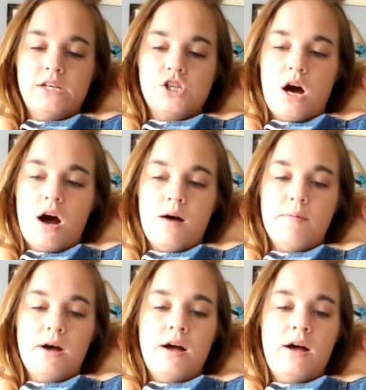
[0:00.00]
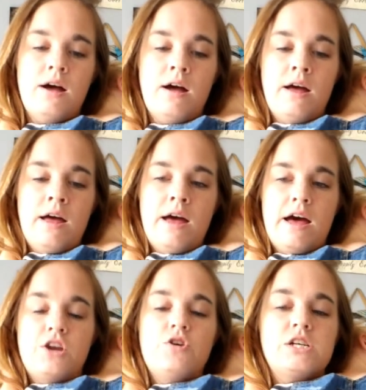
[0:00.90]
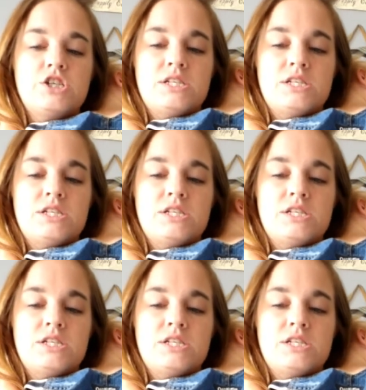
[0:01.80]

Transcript: job, and you can just